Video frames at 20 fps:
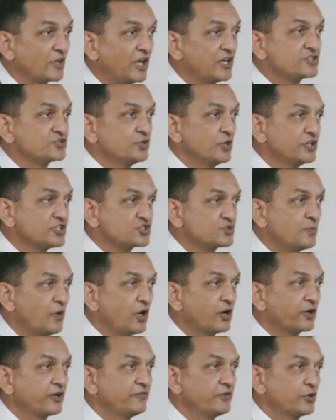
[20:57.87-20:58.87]
It's not a
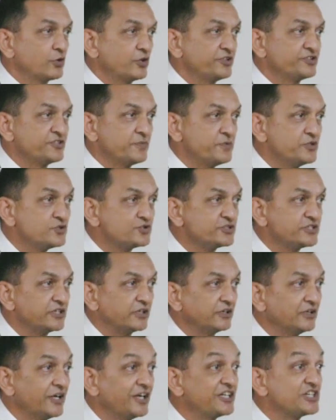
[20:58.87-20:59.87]
small river or a
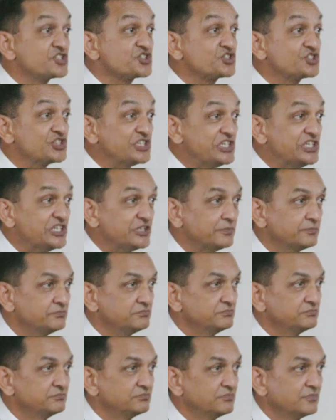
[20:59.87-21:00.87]
tributary, it is
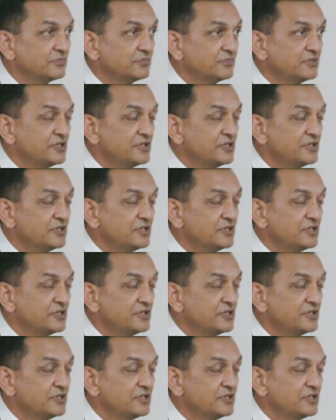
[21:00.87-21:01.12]
sea.